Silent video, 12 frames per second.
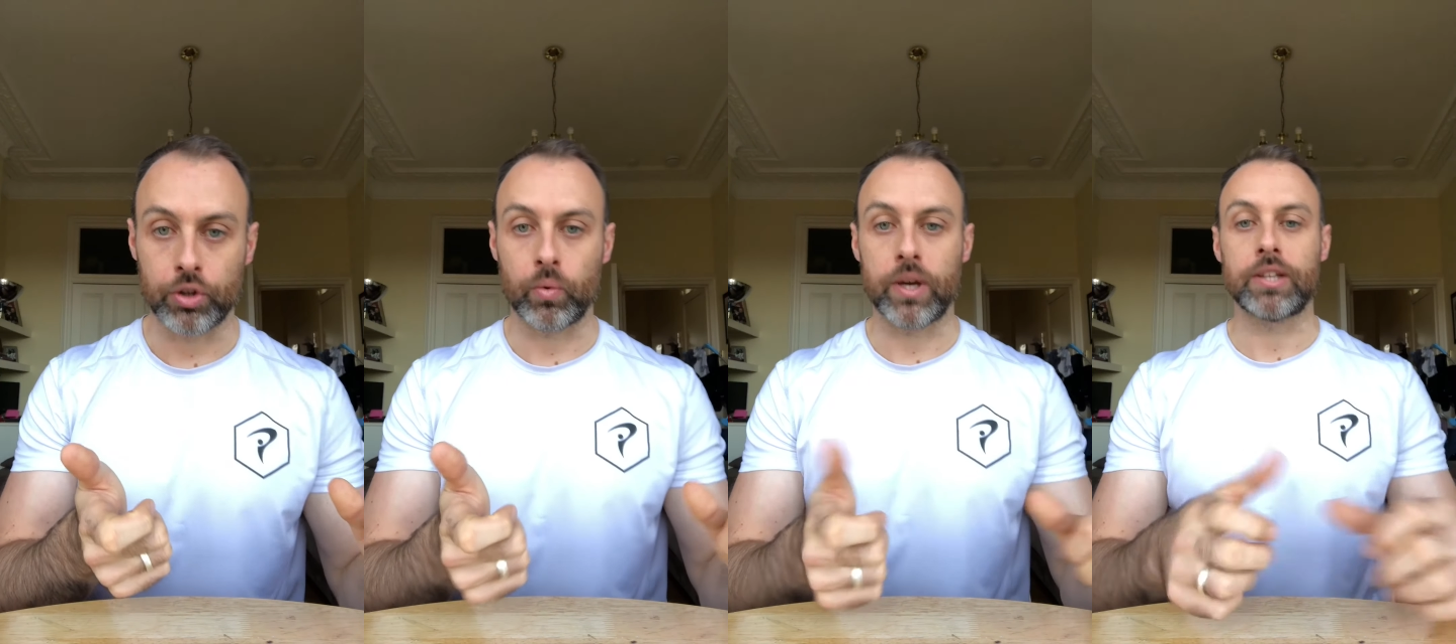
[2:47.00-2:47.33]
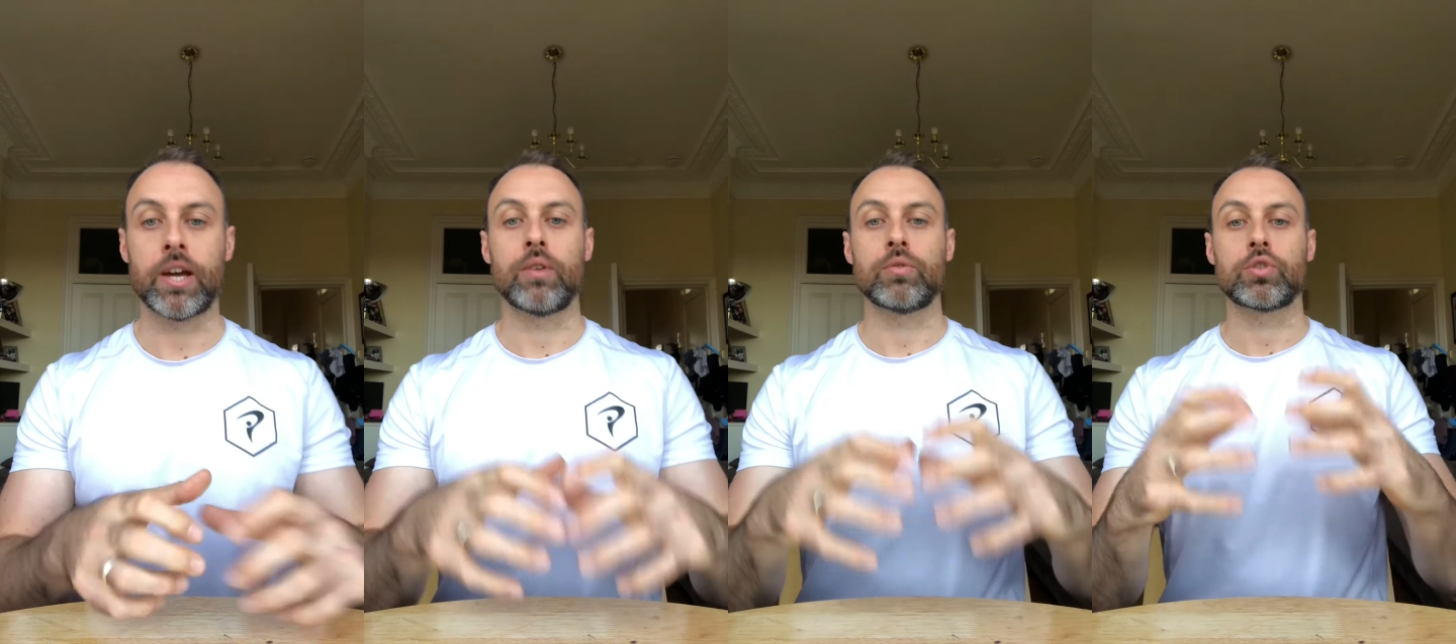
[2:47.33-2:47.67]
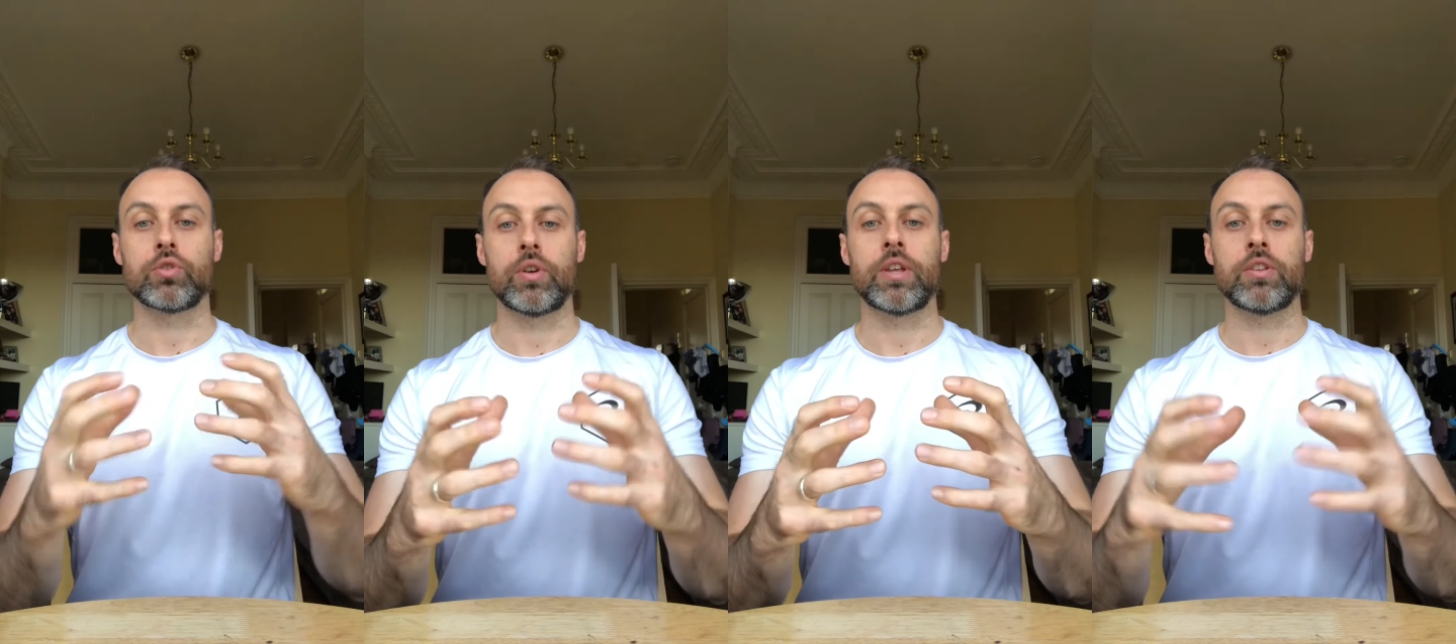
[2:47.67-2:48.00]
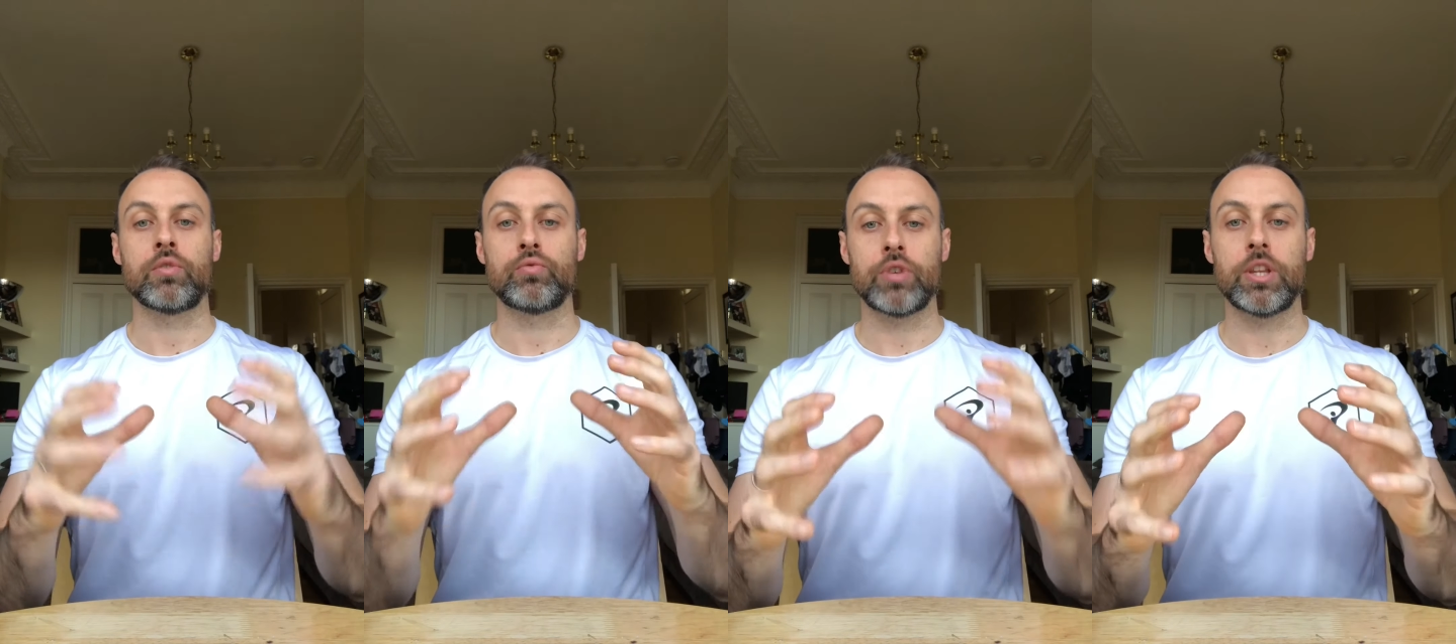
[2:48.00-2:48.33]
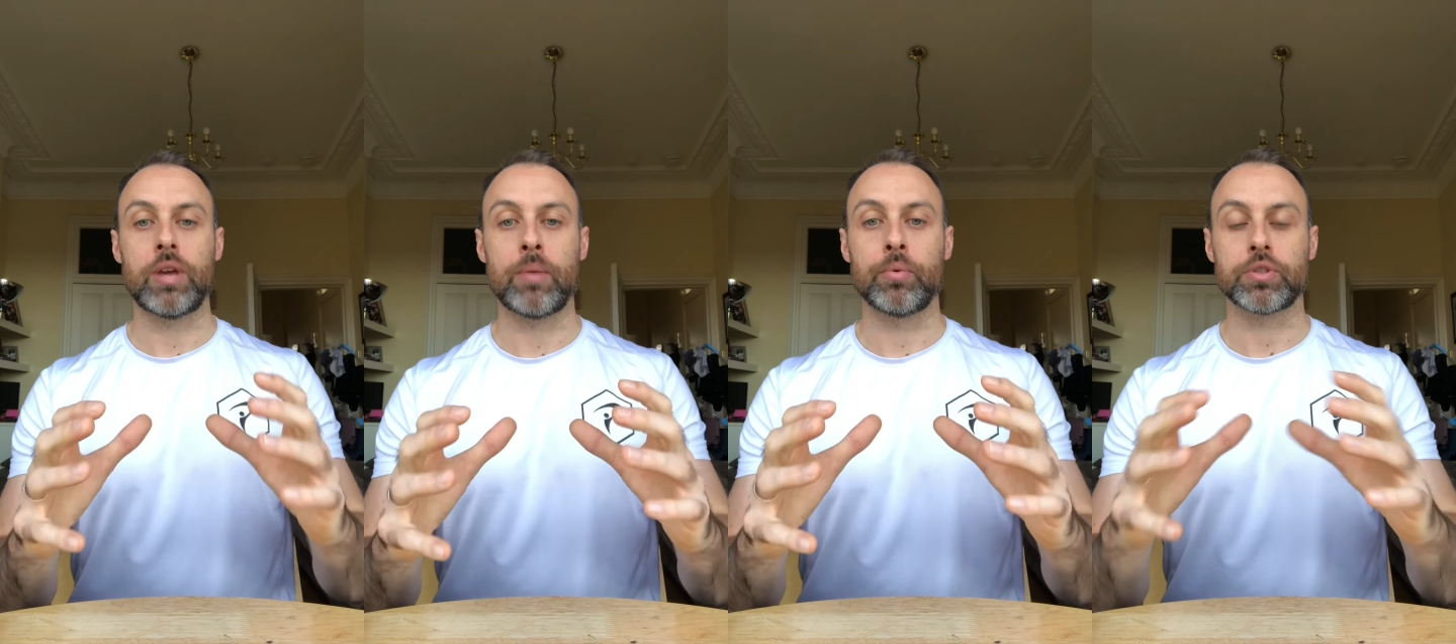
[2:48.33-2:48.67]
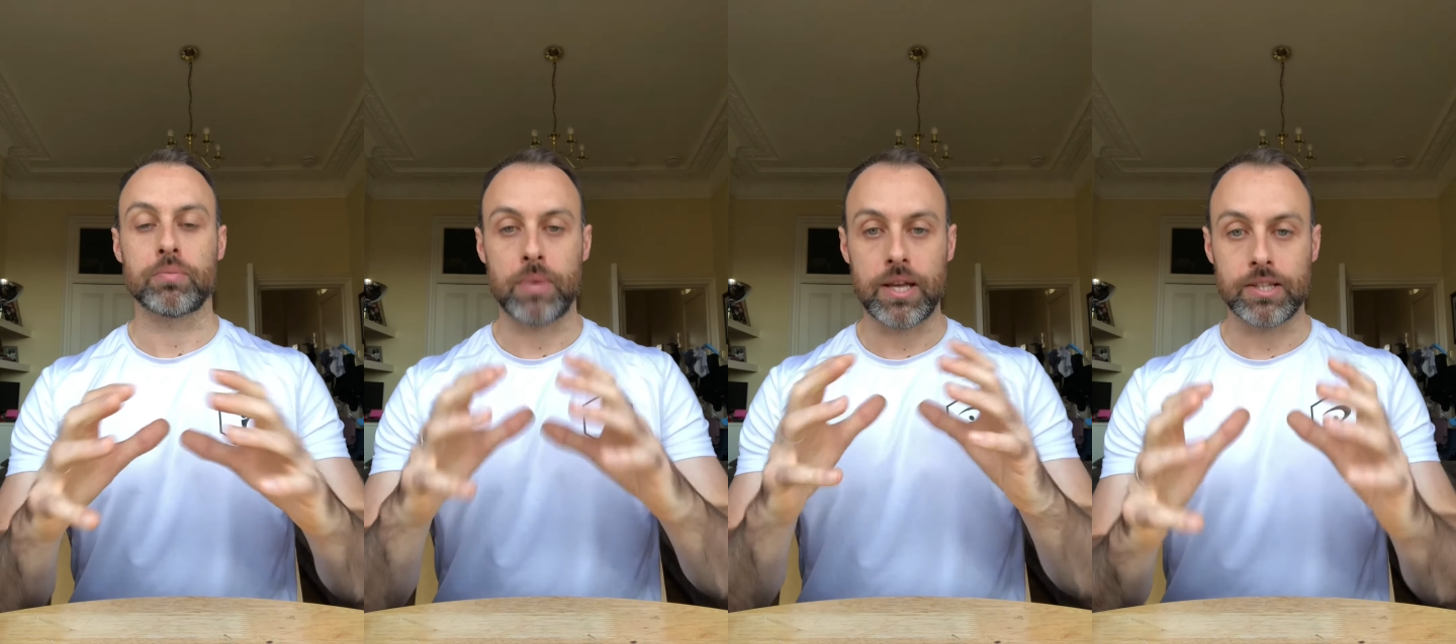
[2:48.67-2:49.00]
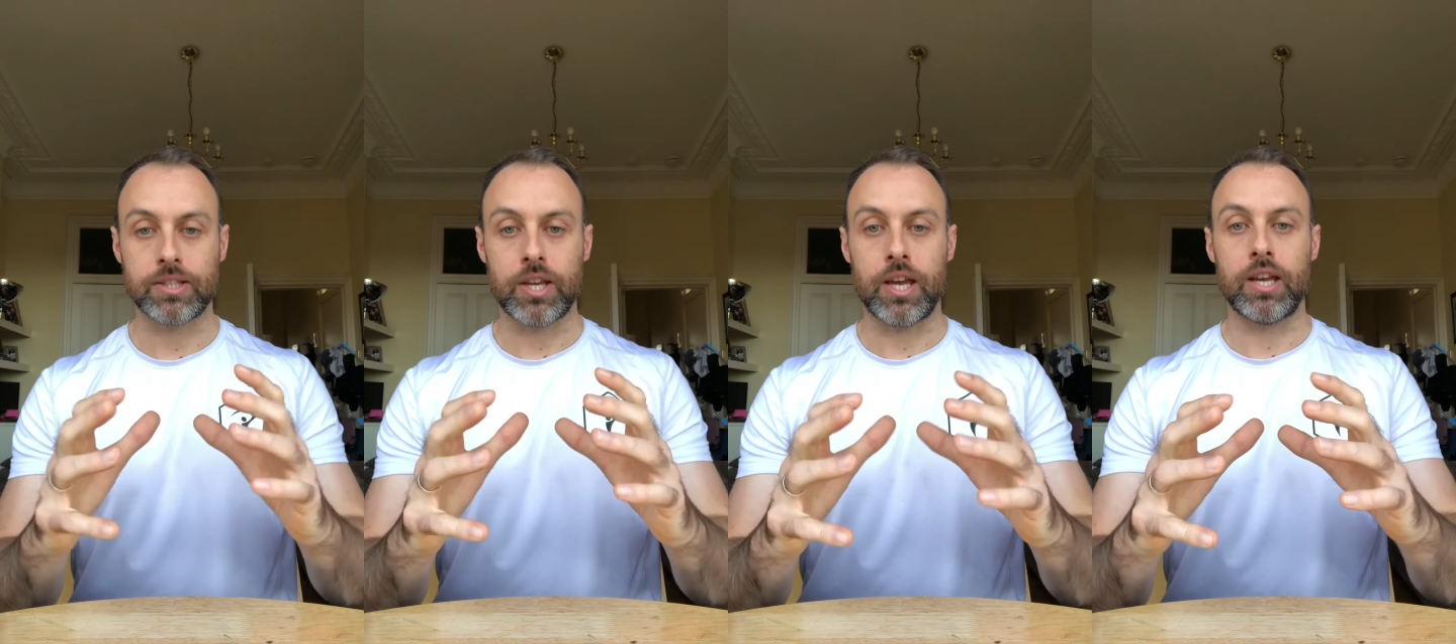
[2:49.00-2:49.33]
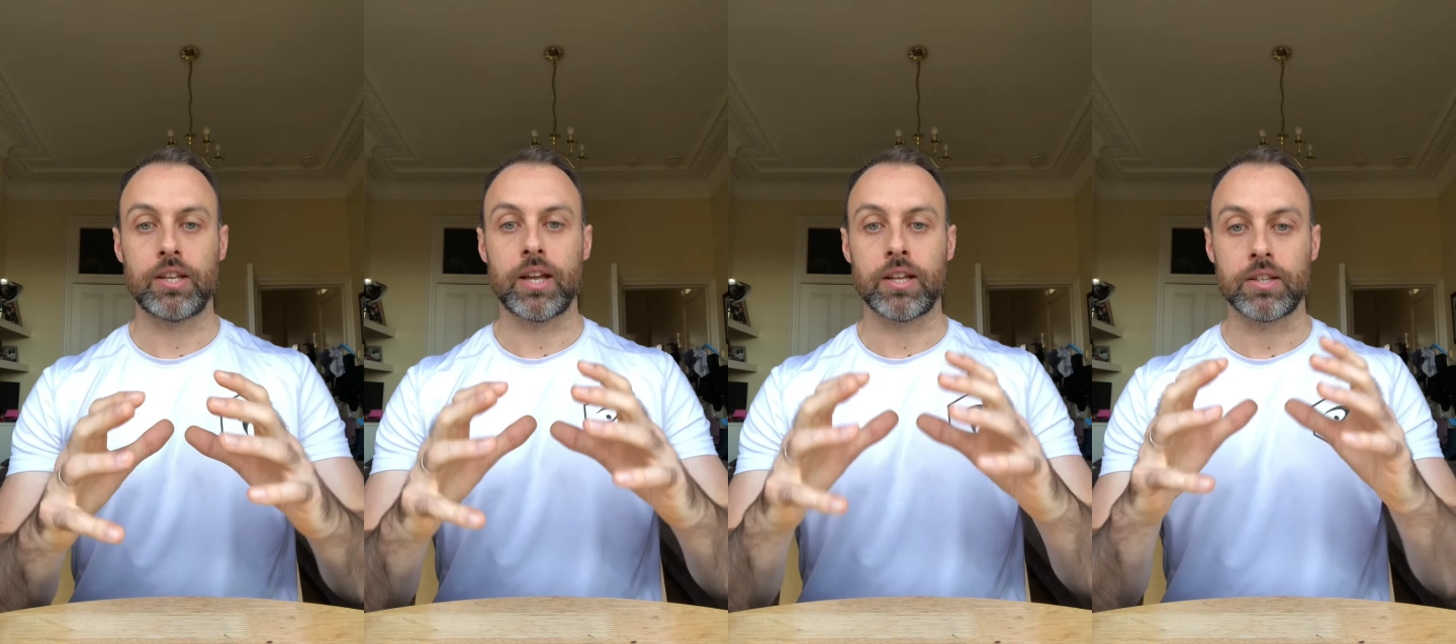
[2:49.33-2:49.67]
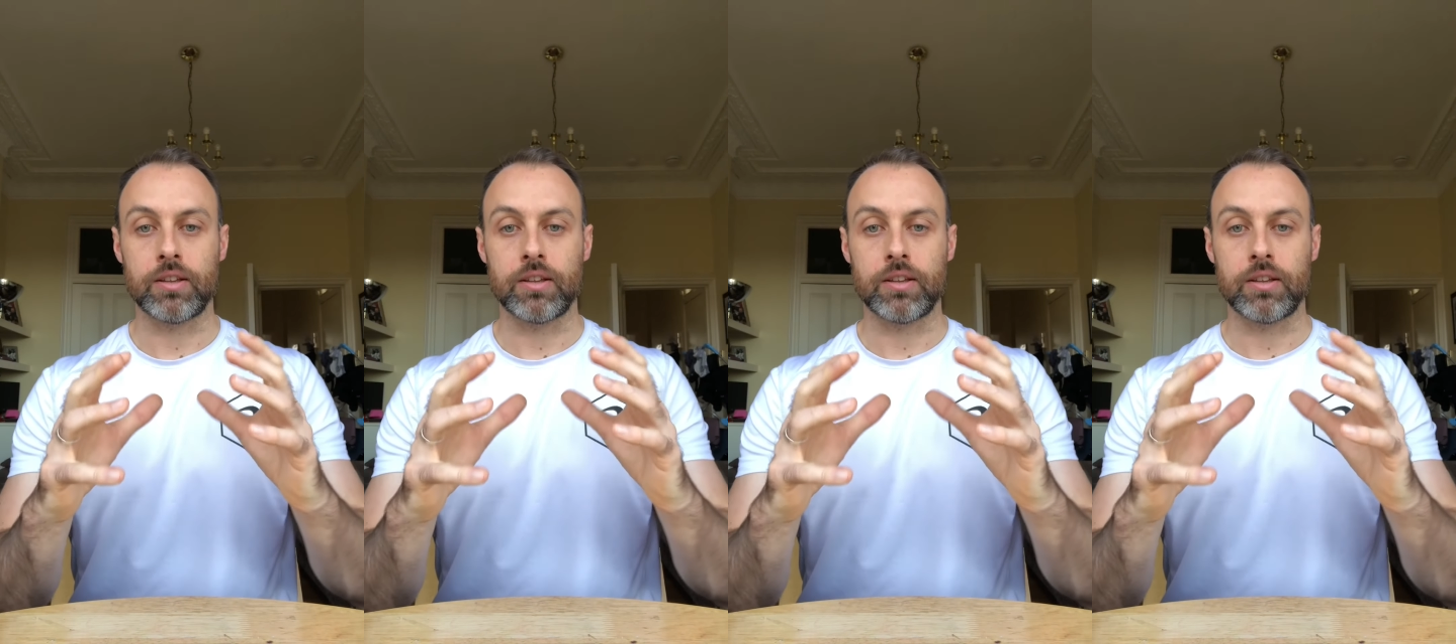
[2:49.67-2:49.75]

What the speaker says: way down. So they're really able to maintain